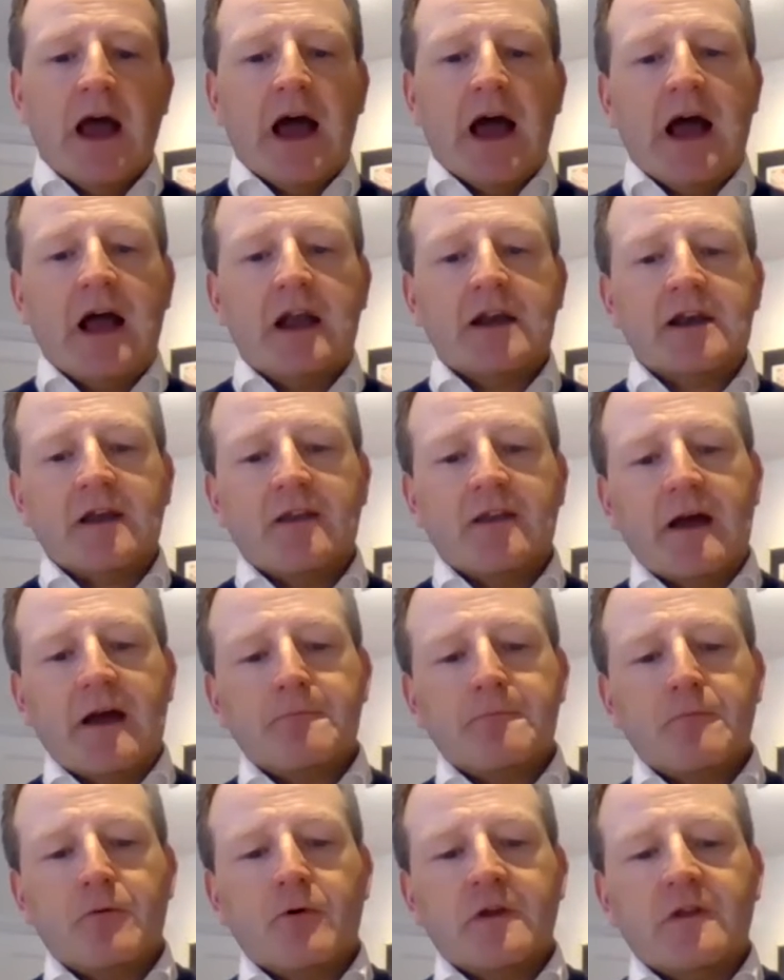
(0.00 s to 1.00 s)
And at
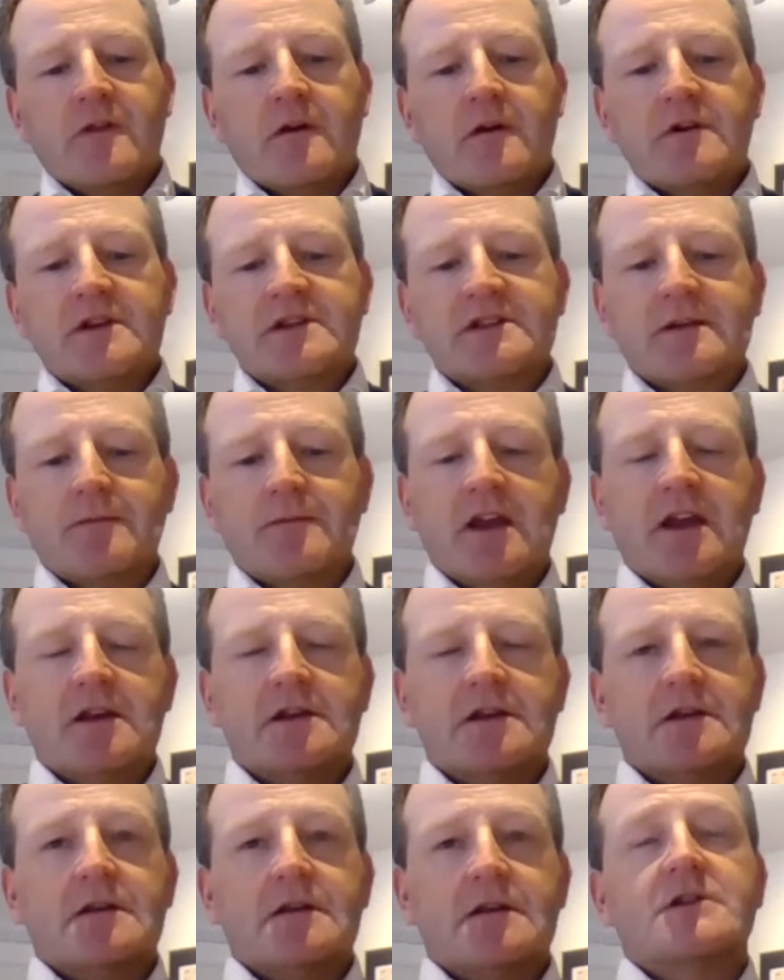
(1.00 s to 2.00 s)
that point, there is something
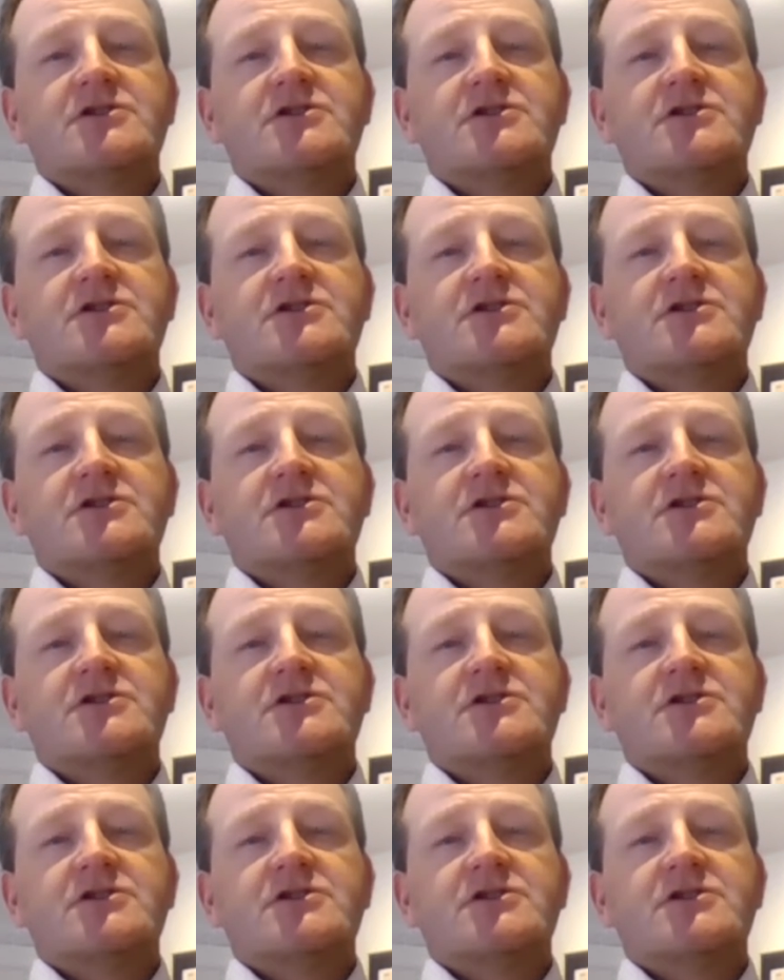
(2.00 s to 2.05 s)
in